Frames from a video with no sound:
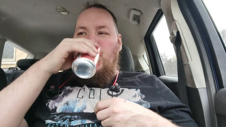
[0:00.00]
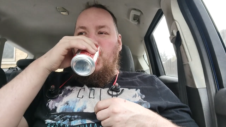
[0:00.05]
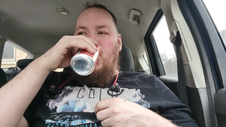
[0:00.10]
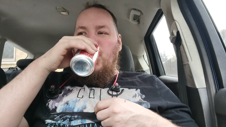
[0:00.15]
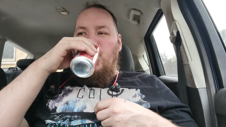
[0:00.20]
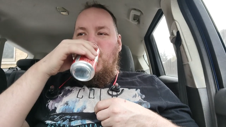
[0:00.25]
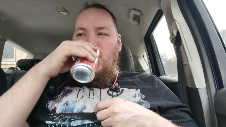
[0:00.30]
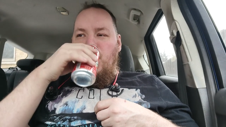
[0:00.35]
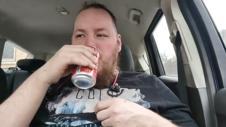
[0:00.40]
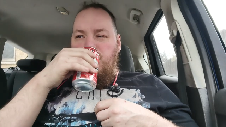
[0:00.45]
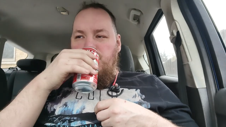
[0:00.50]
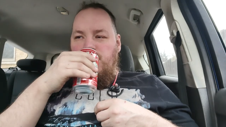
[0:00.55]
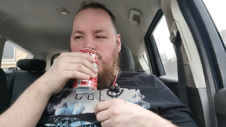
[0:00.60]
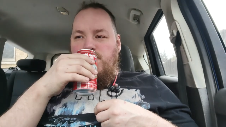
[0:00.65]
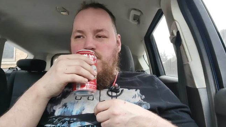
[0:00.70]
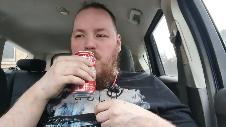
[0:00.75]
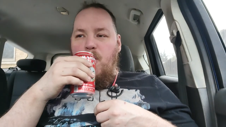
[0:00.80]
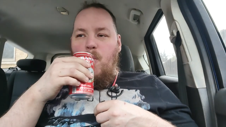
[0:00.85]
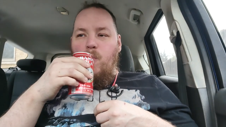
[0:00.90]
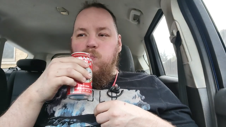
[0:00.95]

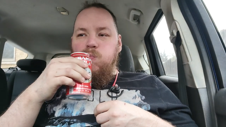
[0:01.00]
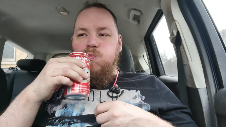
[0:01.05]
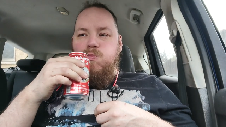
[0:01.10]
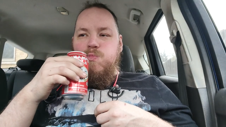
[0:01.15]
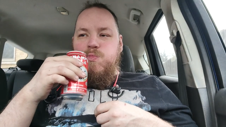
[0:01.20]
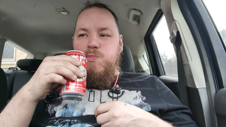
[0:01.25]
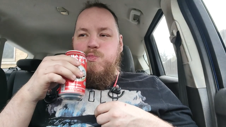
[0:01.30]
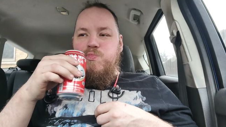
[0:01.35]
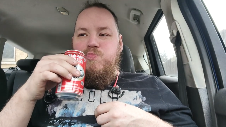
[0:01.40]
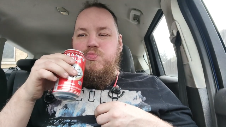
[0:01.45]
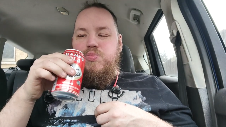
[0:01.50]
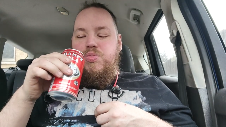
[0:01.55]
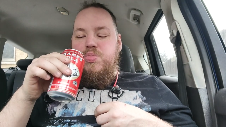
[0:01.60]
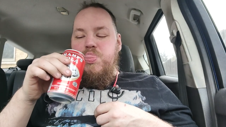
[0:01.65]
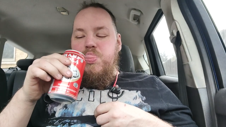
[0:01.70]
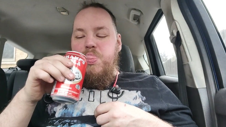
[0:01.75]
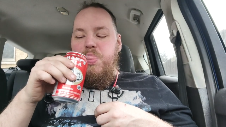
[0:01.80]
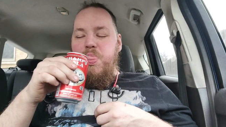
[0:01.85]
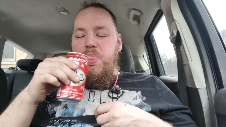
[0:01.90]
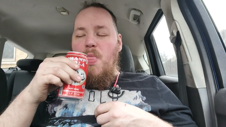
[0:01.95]

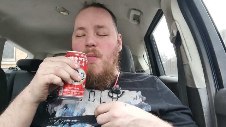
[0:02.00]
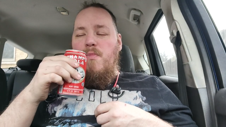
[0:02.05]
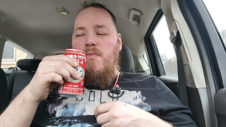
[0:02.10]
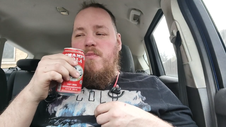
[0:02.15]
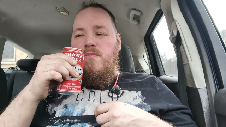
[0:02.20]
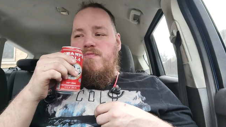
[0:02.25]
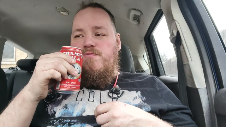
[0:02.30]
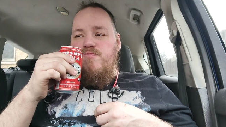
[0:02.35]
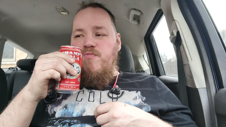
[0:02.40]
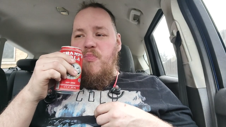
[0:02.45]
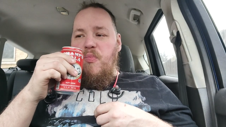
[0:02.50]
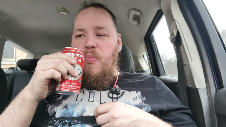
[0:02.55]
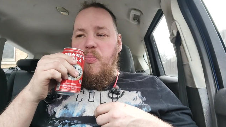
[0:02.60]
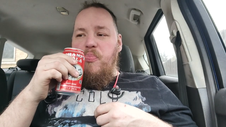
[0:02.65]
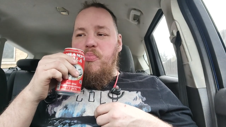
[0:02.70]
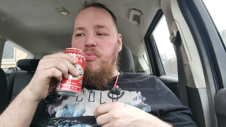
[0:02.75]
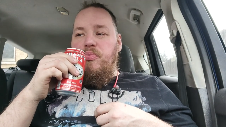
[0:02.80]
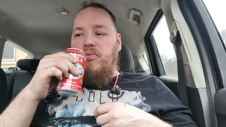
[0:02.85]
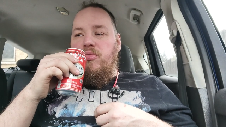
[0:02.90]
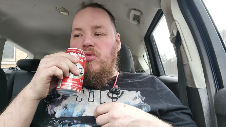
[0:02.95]

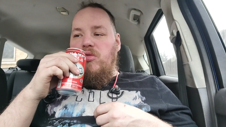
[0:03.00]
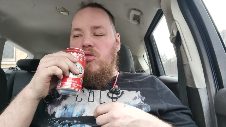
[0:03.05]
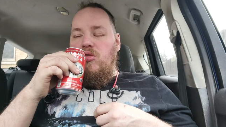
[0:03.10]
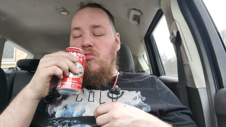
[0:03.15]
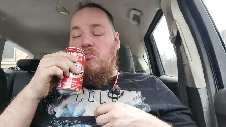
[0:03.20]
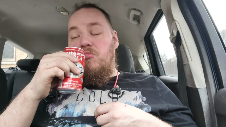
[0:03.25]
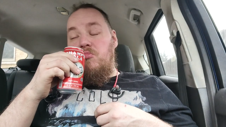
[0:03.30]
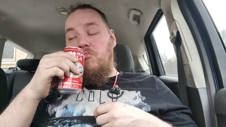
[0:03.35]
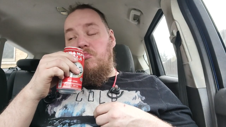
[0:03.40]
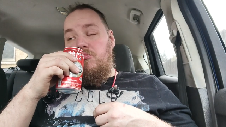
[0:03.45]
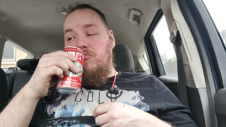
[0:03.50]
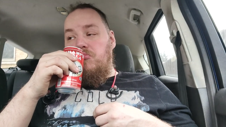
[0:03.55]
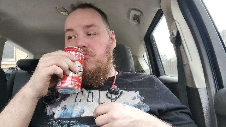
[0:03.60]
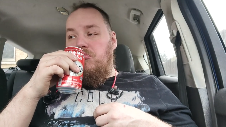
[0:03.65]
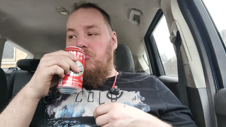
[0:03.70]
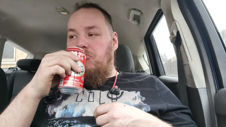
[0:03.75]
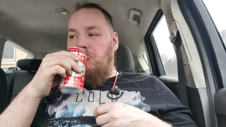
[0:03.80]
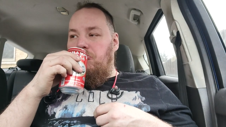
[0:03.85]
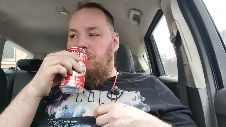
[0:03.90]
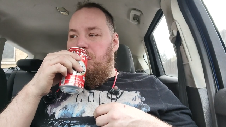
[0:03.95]

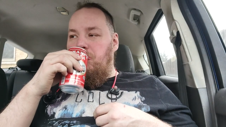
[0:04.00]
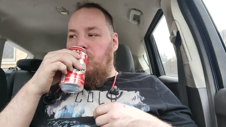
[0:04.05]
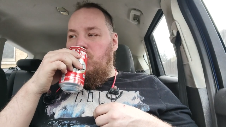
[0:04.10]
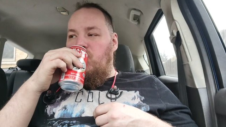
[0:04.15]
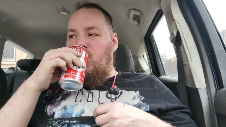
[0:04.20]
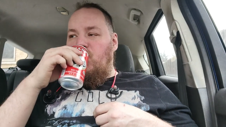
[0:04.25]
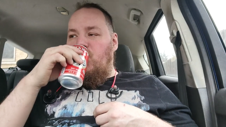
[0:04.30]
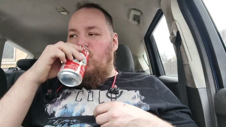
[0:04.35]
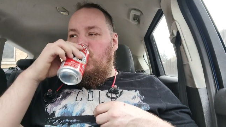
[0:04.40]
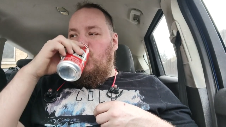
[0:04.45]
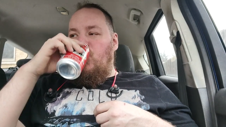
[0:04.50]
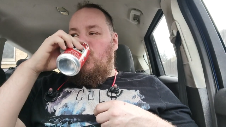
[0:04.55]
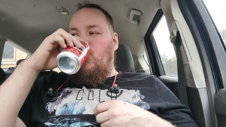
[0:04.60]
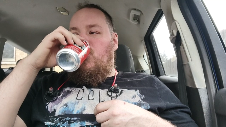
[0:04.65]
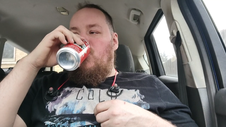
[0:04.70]
(silence)